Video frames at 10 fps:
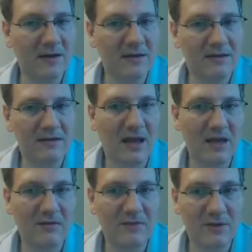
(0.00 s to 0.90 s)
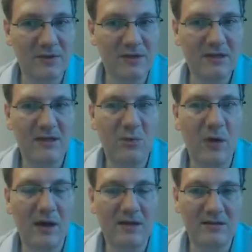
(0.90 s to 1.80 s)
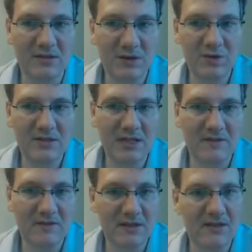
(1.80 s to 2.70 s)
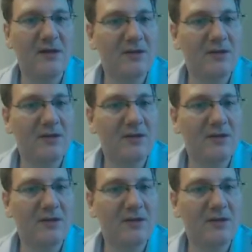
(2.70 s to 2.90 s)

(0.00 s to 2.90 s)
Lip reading: as sine of 2t, and y is the cosine of t.